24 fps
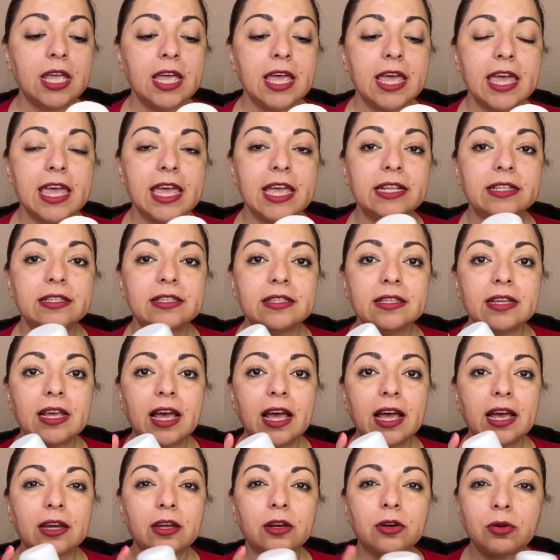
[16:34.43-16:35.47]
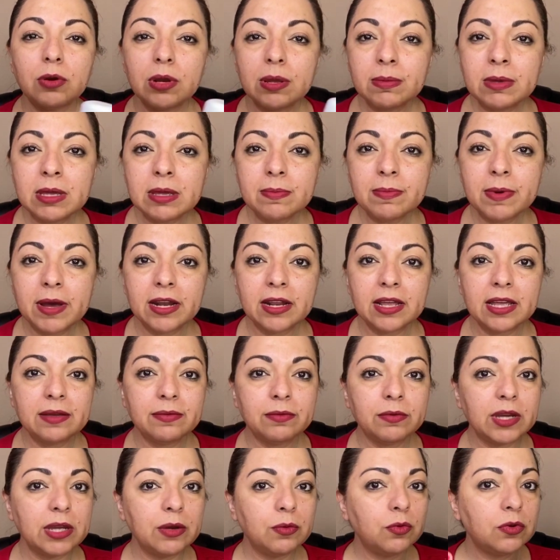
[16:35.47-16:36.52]
It's creamy, but
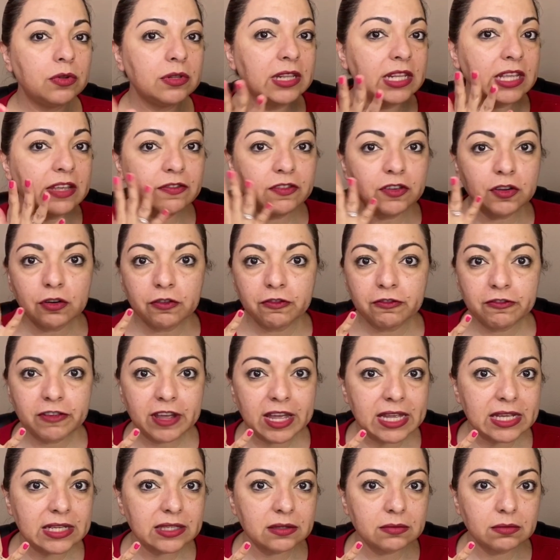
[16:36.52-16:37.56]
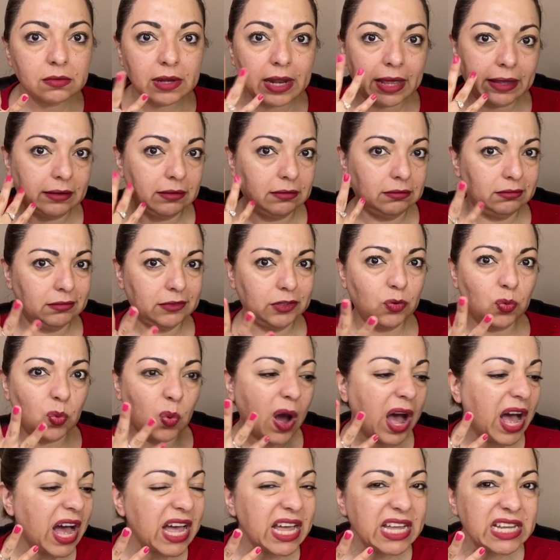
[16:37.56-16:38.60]
it won't leave your face like
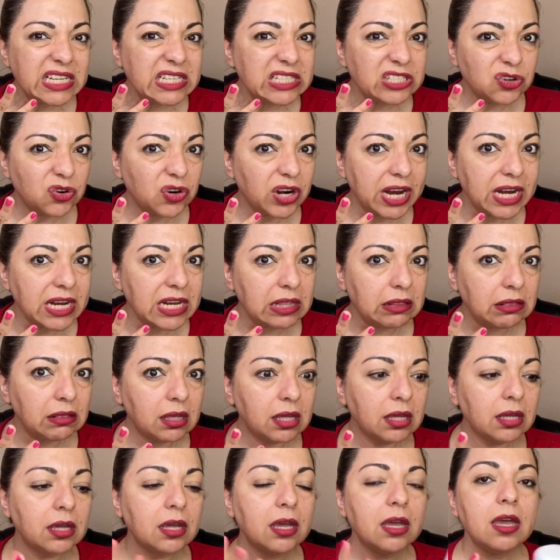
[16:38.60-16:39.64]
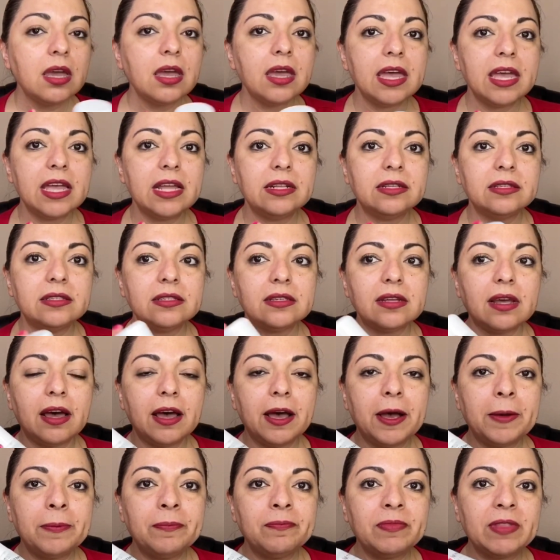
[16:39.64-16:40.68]
white or anything. It's
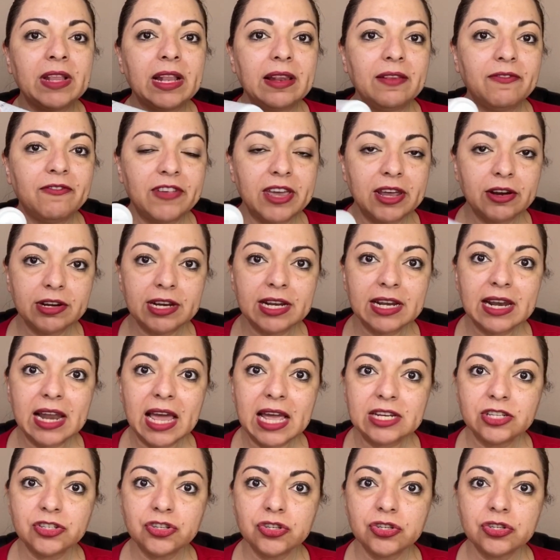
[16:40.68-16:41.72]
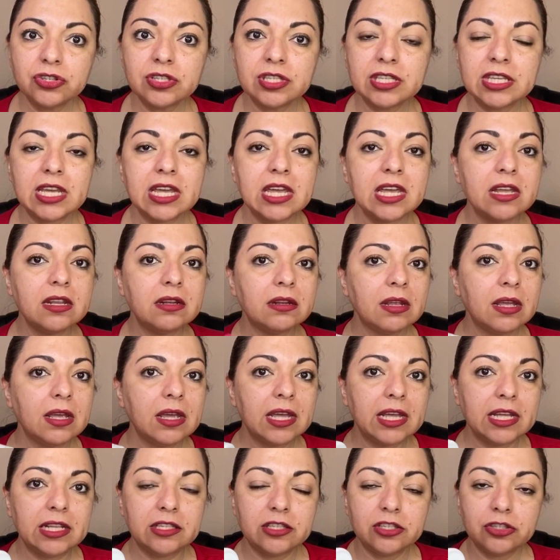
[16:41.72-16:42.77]
very light to your skin.
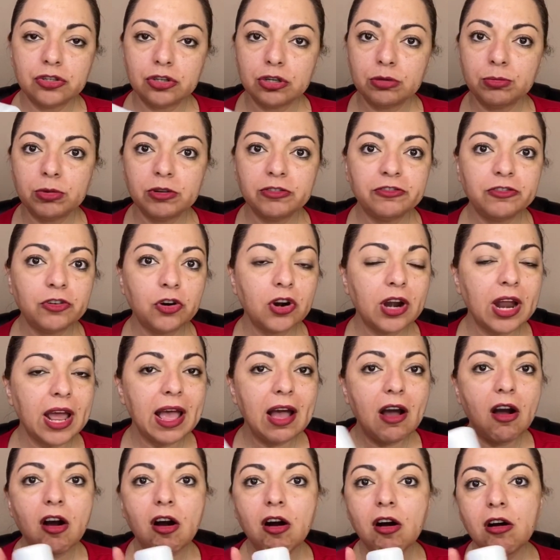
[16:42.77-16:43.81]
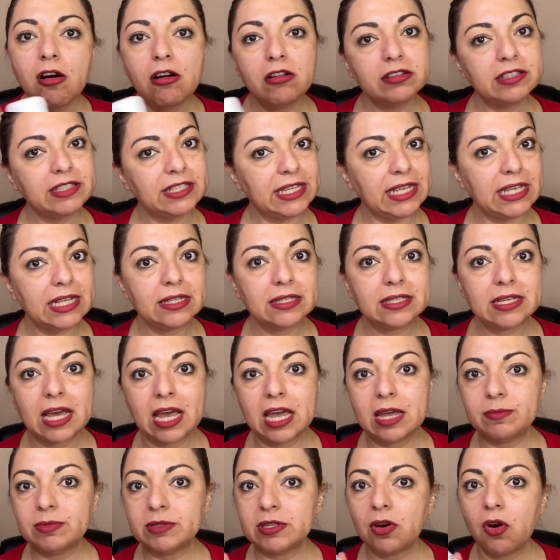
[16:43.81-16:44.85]
It's suitable for all skin
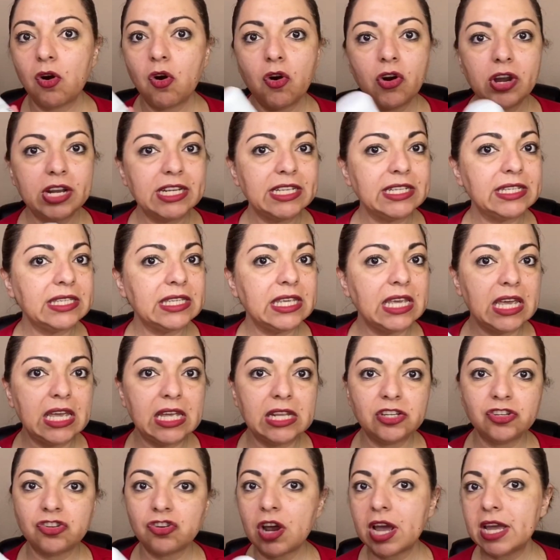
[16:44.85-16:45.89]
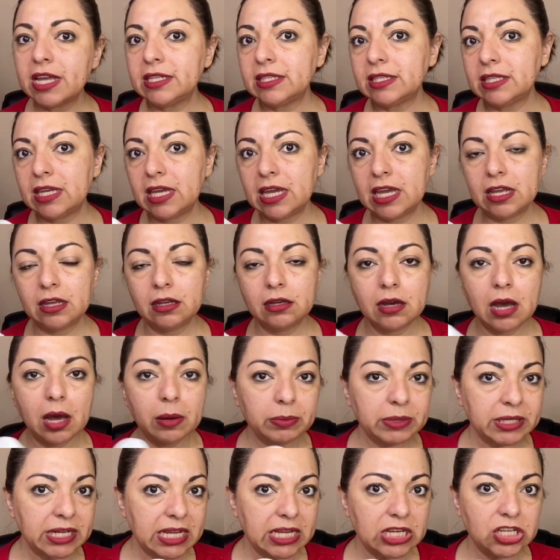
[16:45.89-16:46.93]
types, oily skin, dry skin,
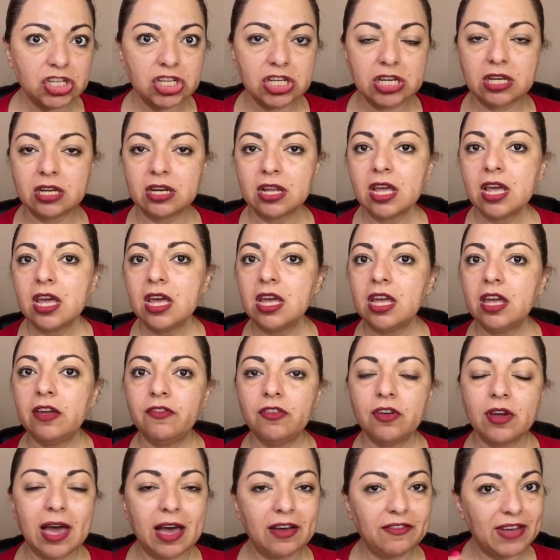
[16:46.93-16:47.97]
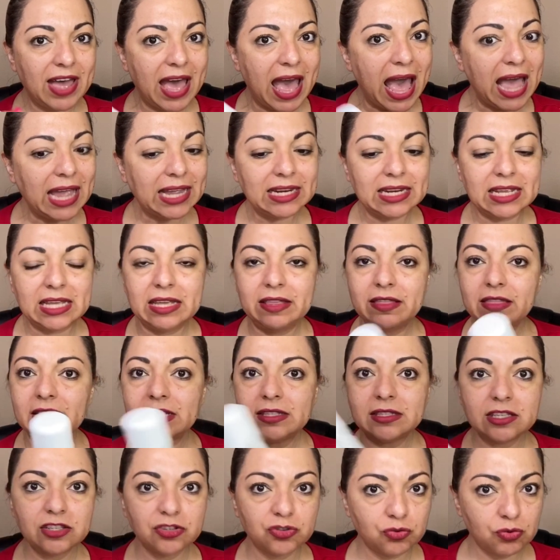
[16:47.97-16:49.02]
combination. If you have acne, this
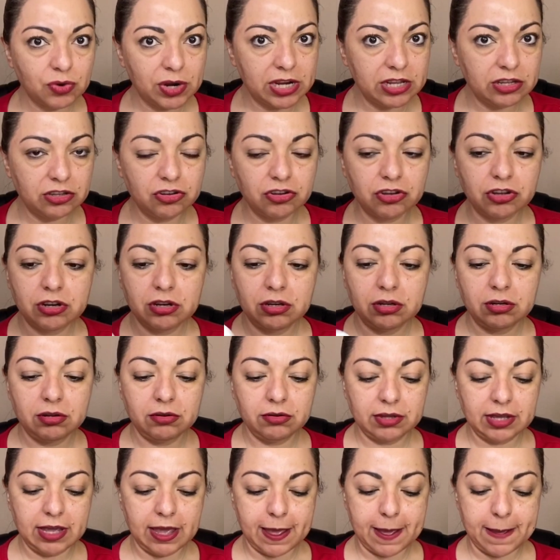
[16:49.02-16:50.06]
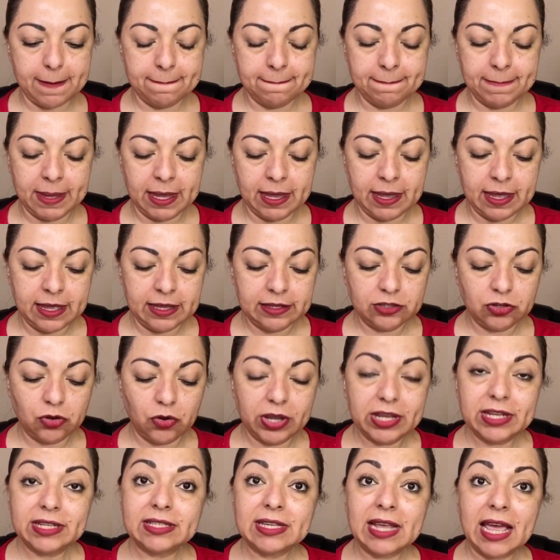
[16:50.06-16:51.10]
is really good. Okay, so
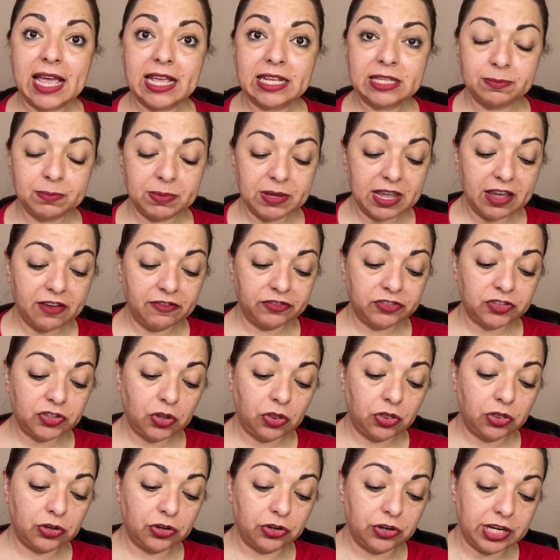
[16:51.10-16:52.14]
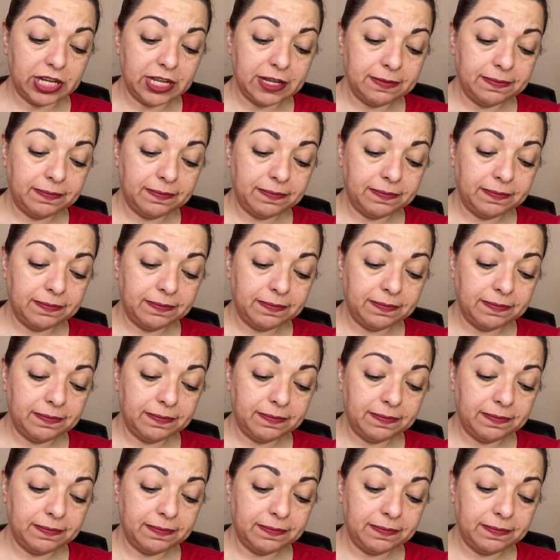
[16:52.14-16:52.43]
it's SPF 30.